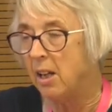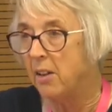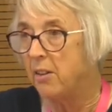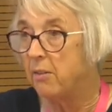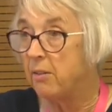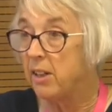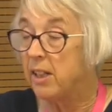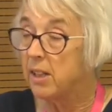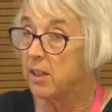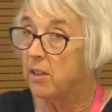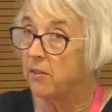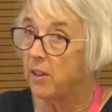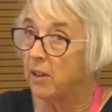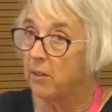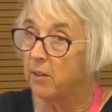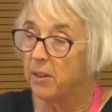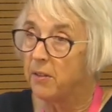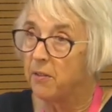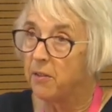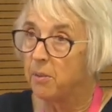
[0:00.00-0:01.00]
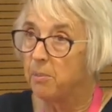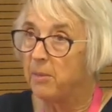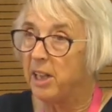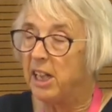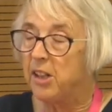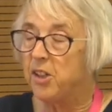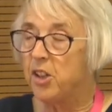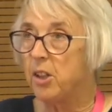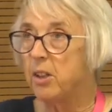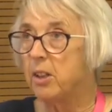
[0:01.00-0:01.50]
The rest of our
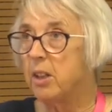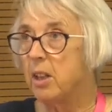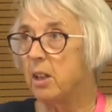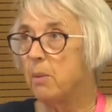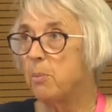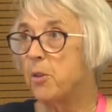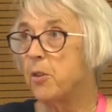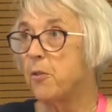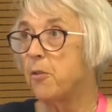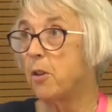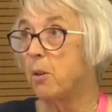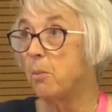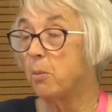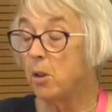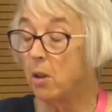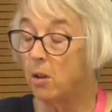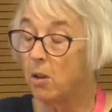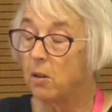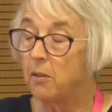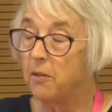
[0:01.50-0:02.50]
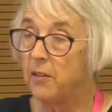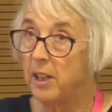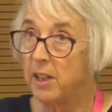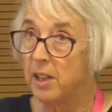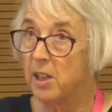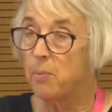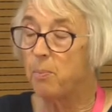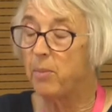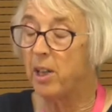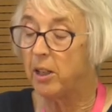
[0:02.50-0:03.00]
information comes from
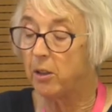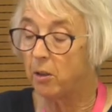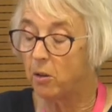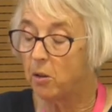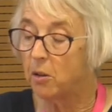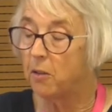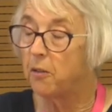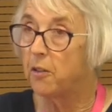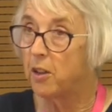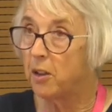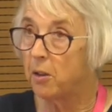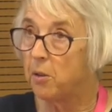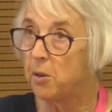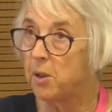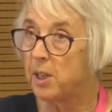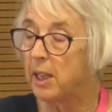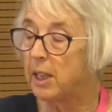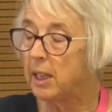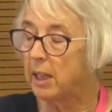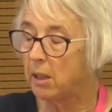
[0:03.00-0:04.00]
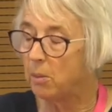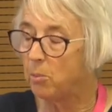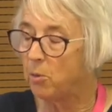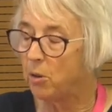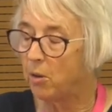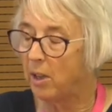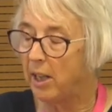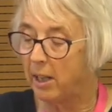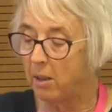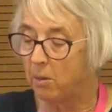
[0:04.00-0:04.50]
Colvin's biographer, who's a little
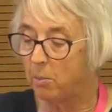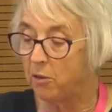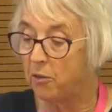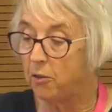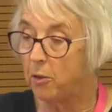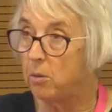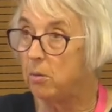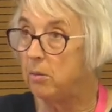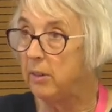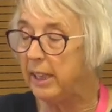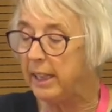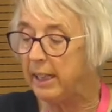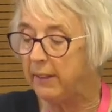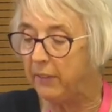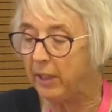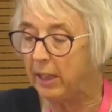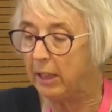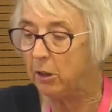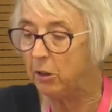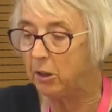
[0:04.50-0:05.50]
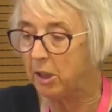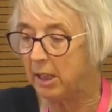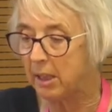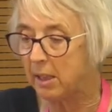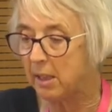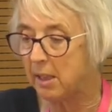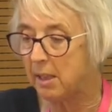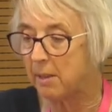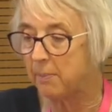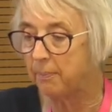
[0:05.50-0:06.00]
more helpful, E.V.
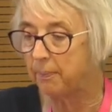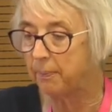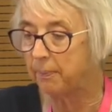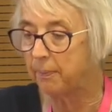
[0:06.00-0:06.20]
Lucas.